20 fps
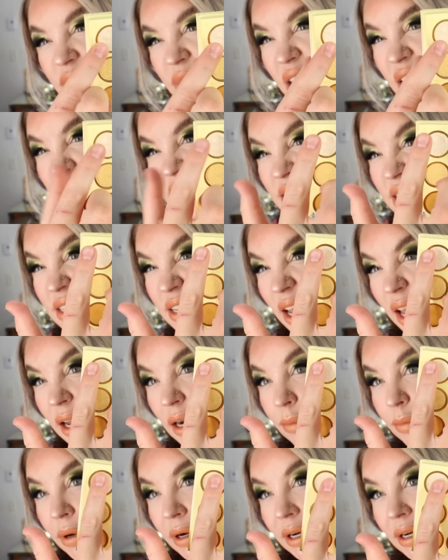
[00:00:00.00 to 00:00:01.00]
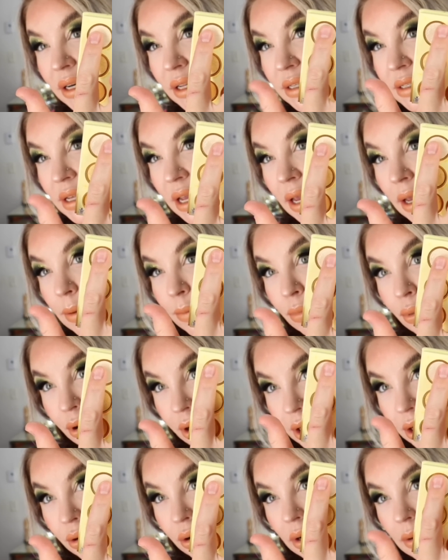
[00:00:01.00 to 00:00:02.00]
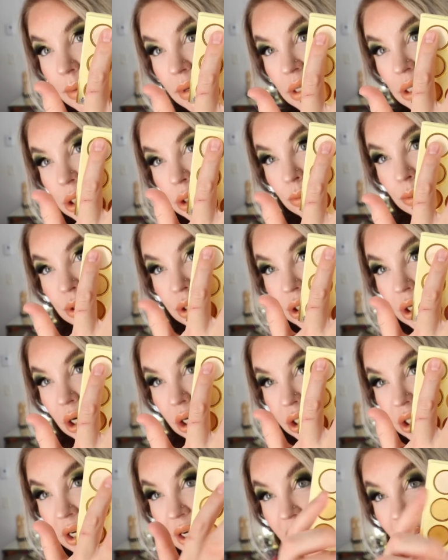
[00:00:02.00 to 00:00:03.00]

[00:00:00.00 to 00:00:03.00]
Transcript: instead, but it is a pretty creamy Super Shock shade.